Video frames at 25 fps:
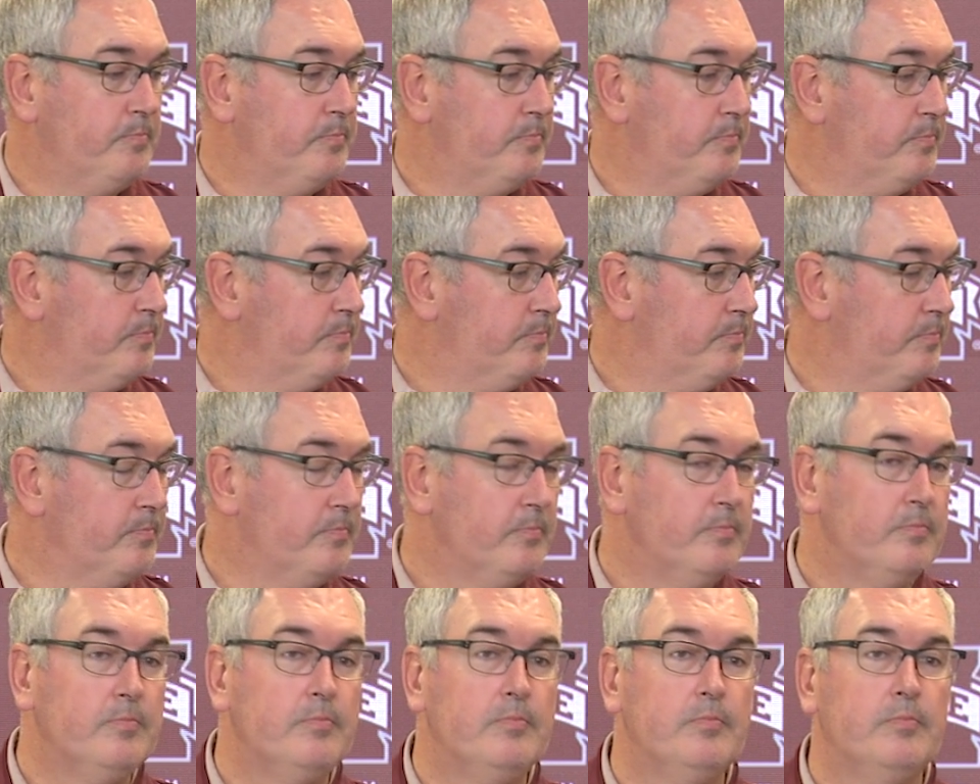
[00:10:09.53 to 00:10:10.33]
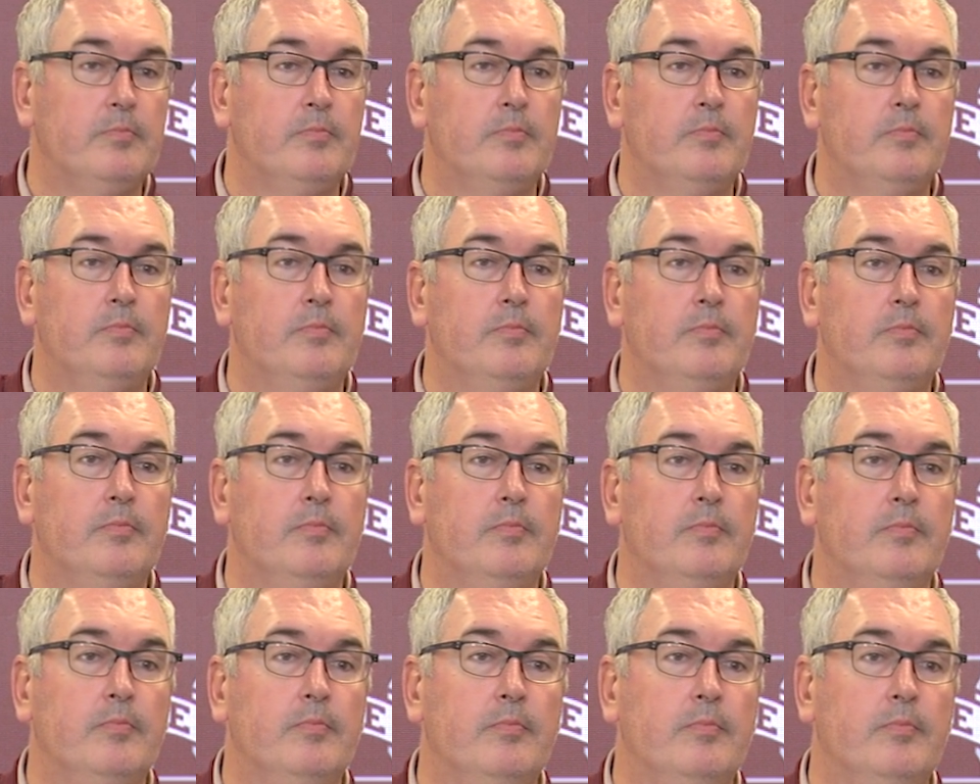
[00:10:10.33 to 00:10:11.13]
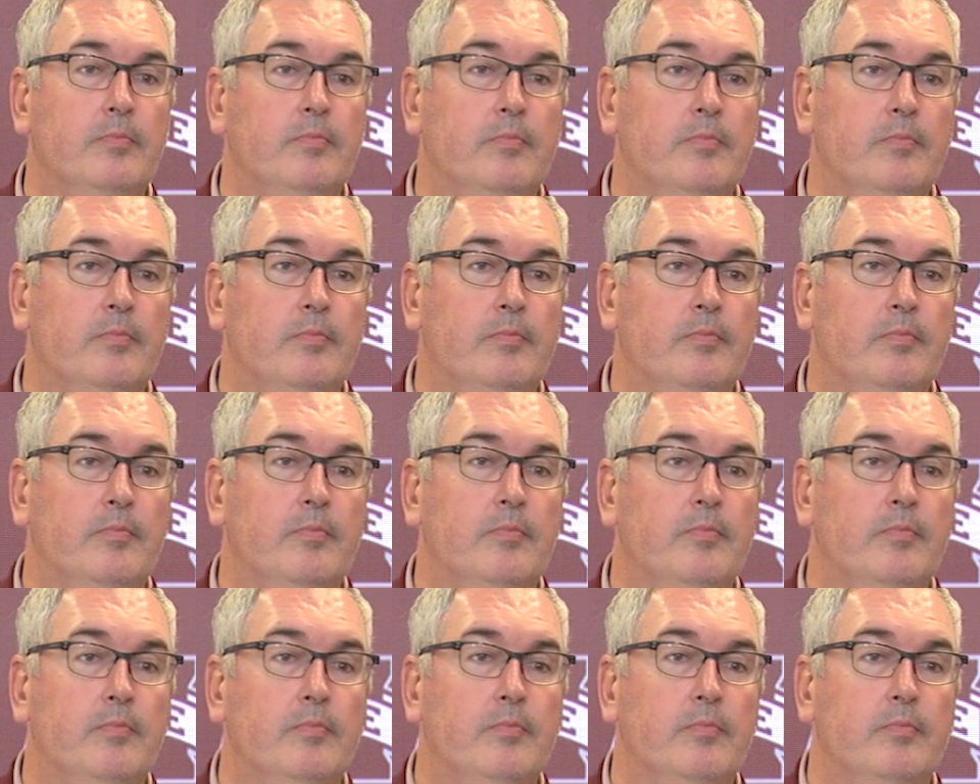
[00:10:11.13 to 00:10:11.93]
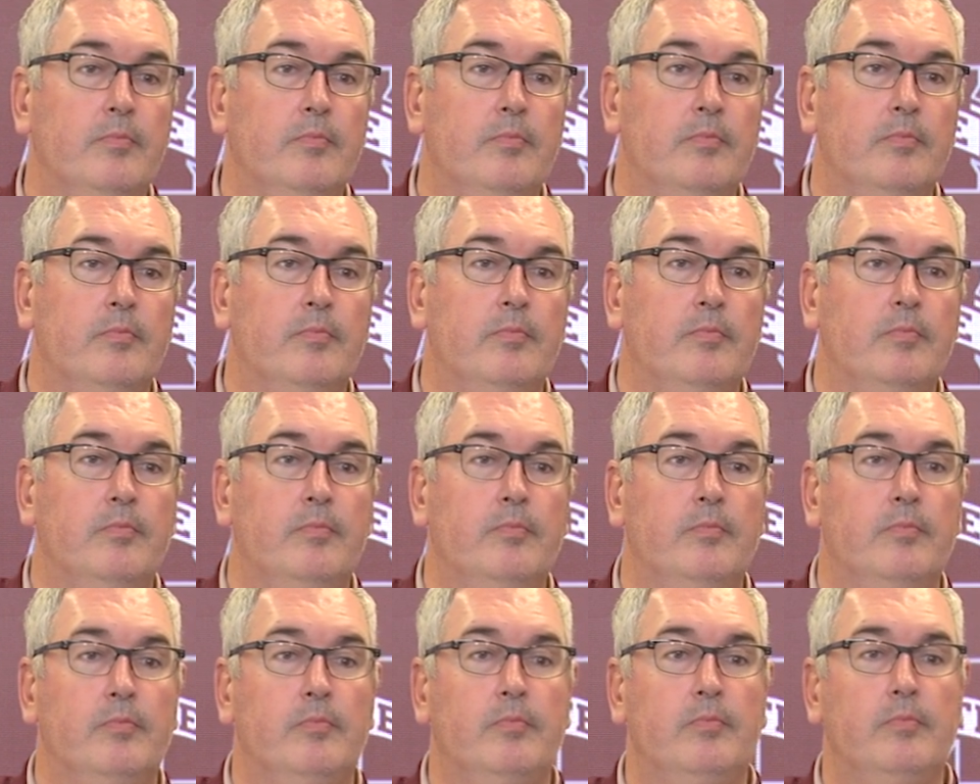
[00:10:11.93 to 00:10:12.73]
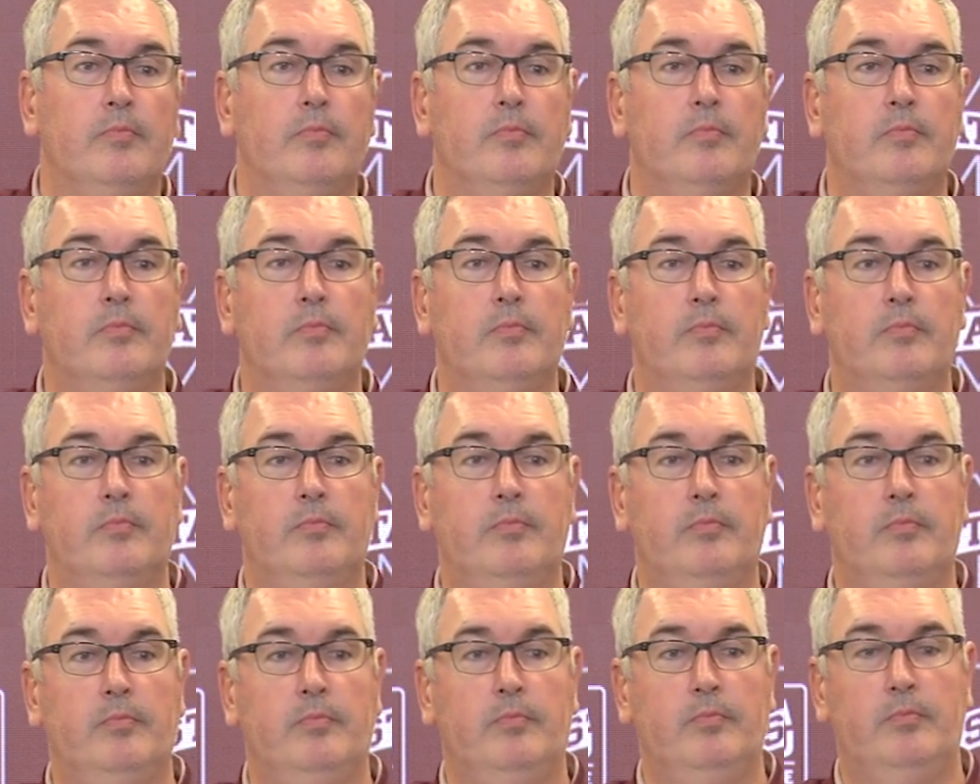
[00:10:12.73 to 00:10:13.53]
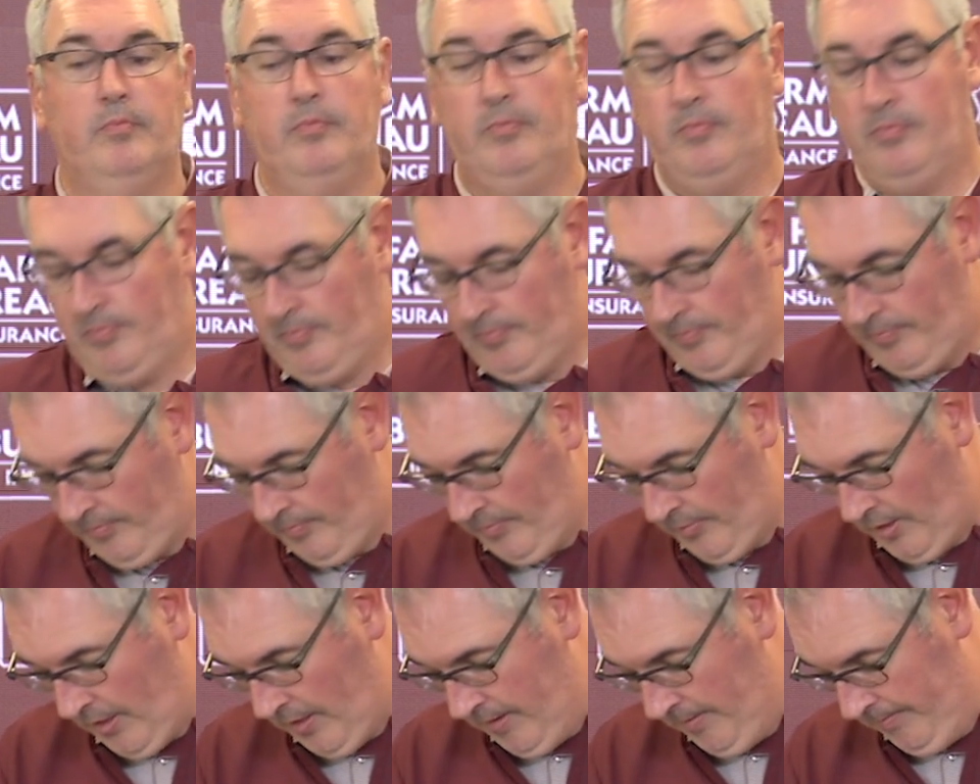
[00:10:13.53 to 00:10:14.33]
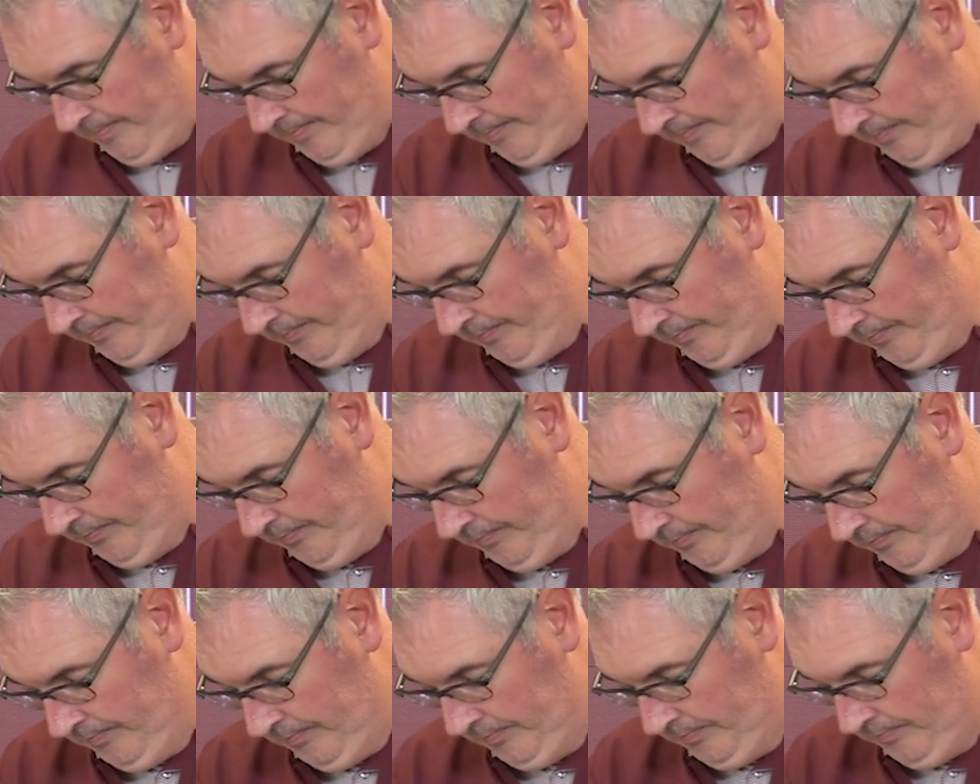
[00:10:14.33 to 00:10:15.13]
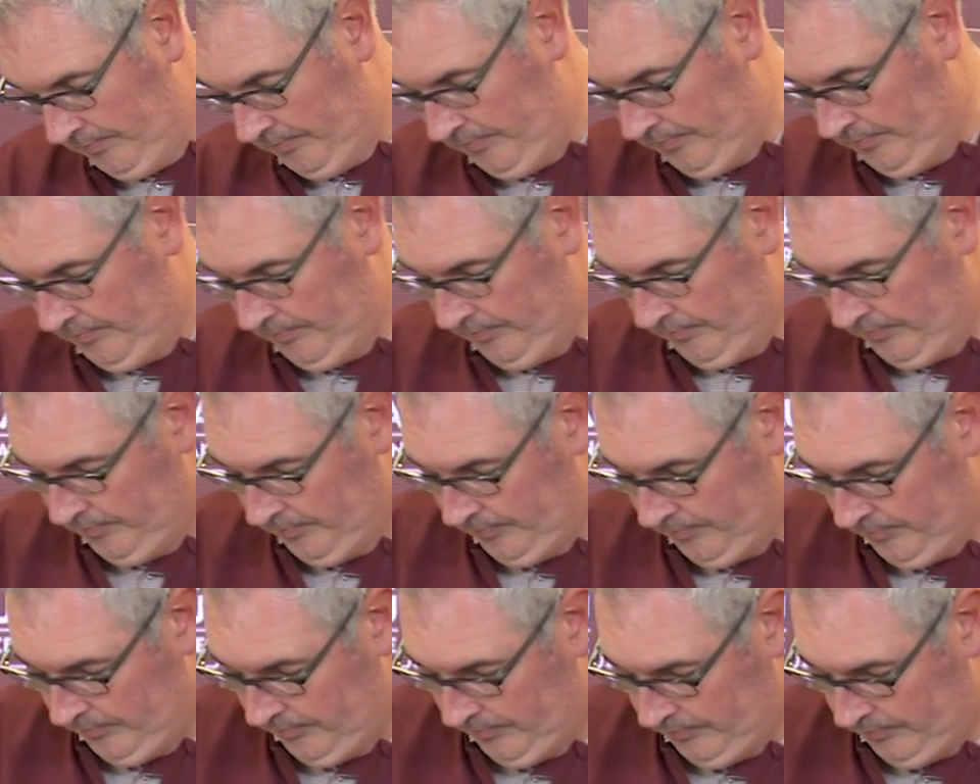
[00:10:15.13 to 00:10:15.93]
You mentioned after the game this kind of being a more a better representative of your play calling style, yeah. being being more aggressive as you as you